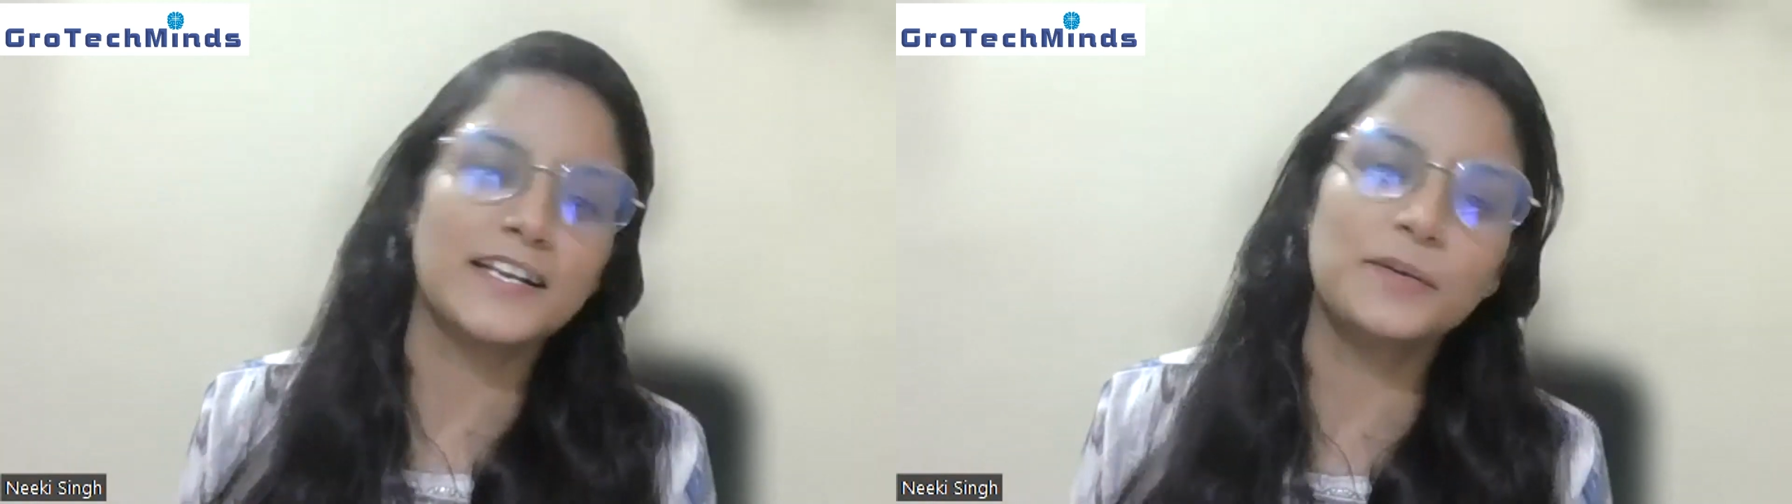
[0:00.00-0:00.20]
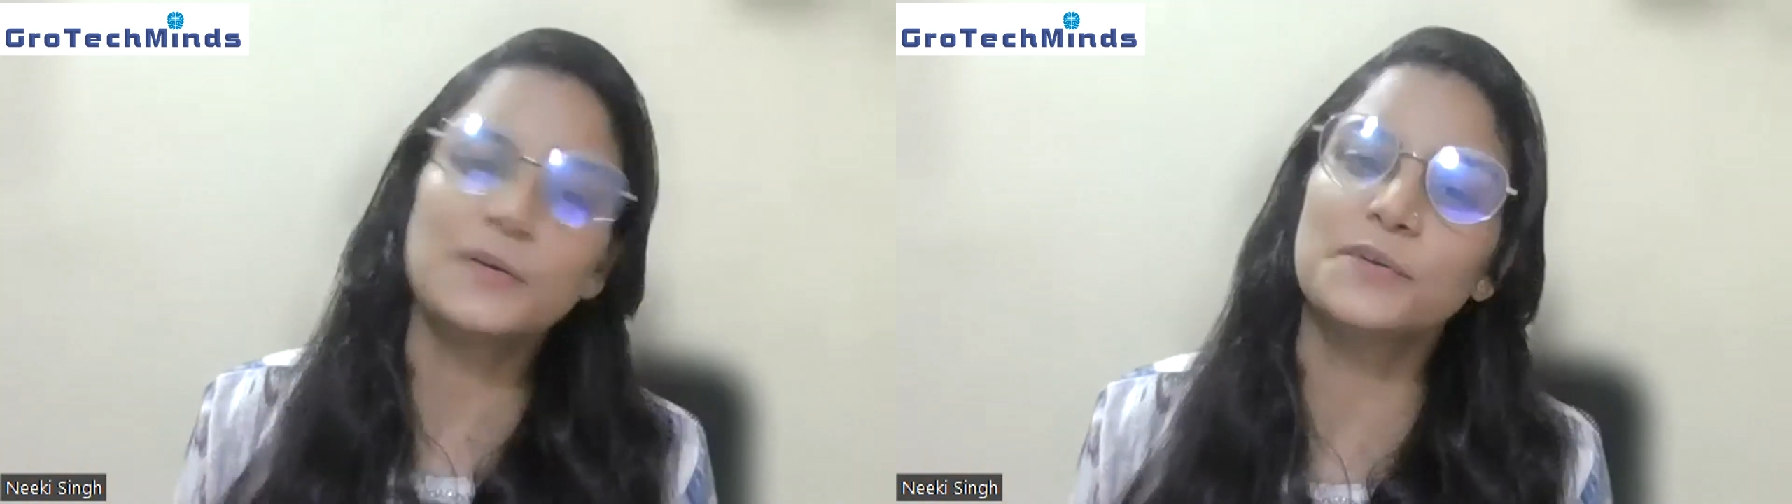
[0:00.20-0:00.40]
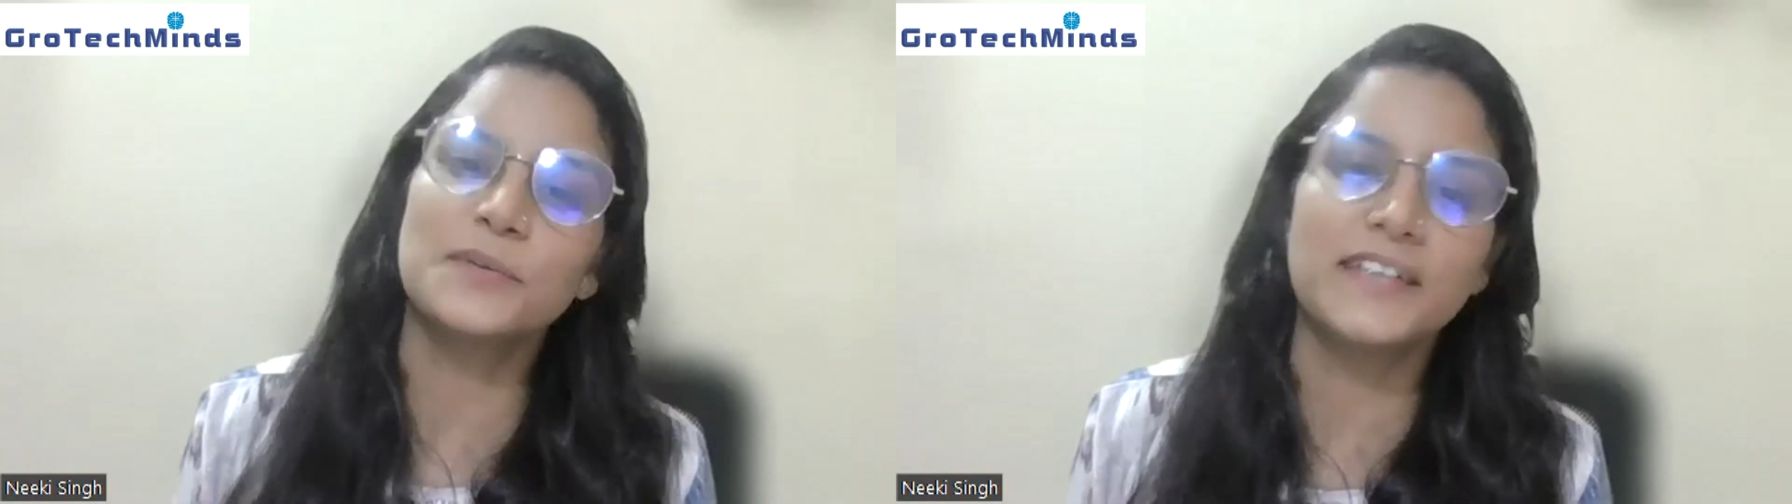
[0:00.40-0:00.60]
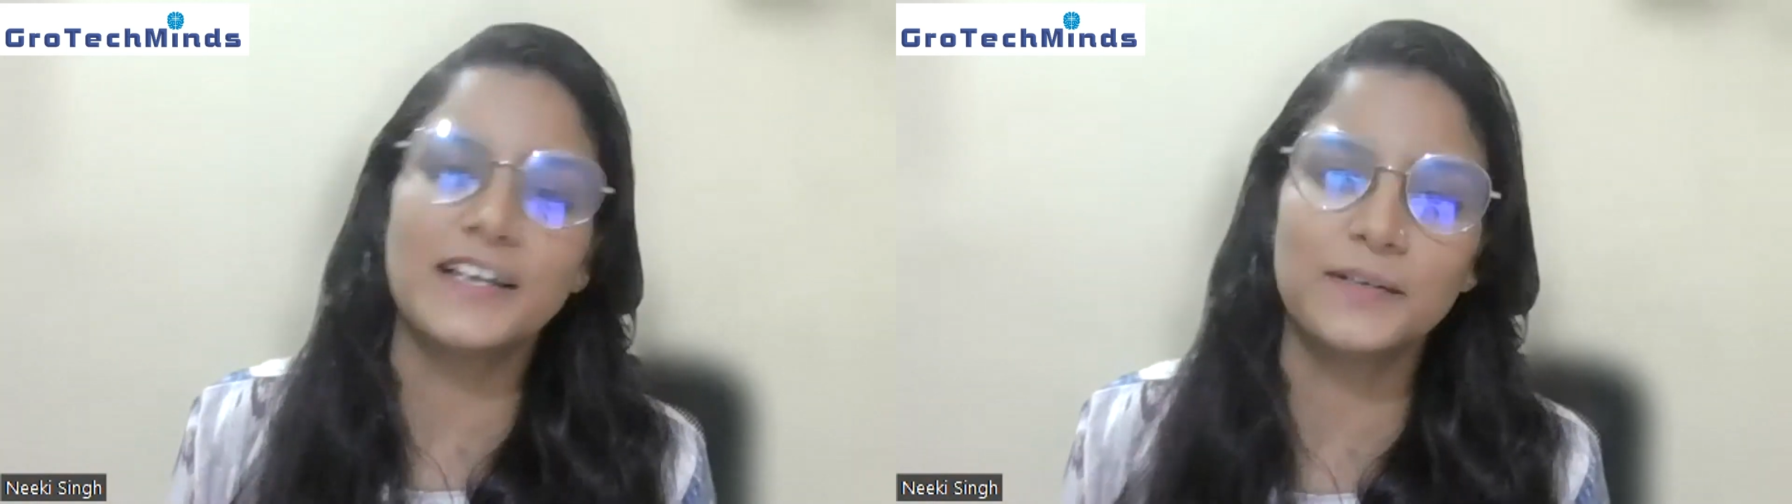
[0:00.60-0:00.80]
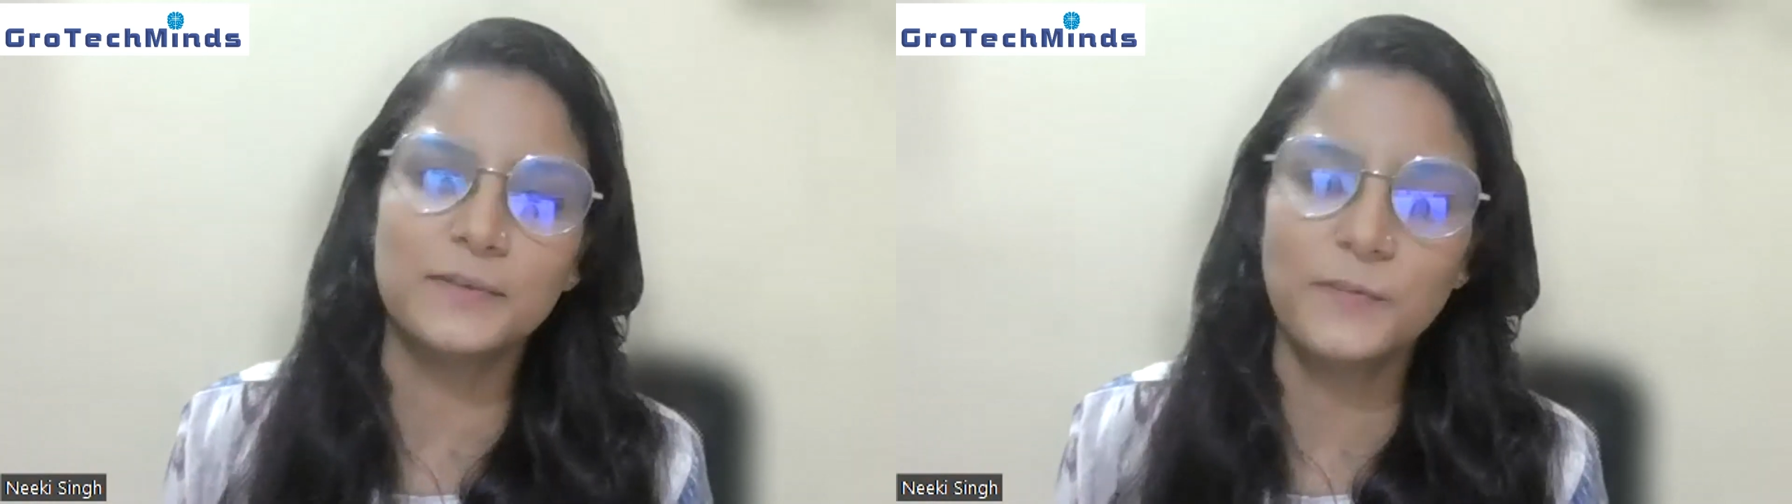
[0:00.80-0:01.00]
I don't know
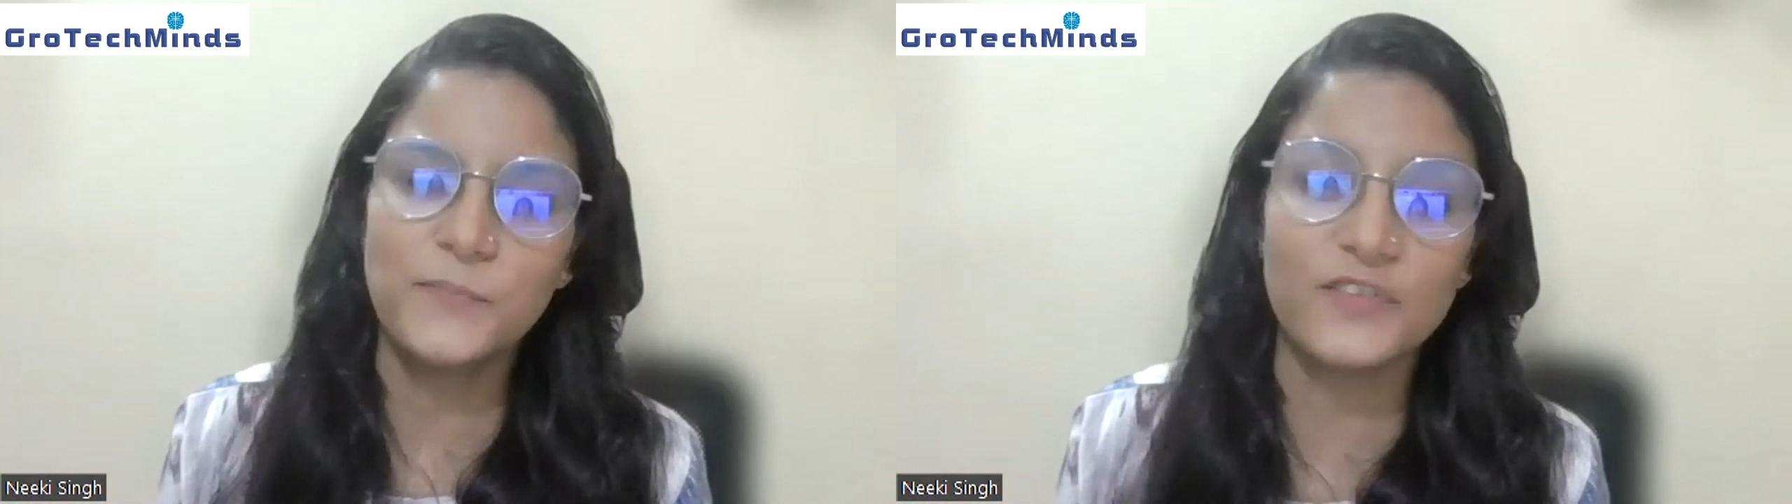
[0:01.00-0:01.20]
Telugu.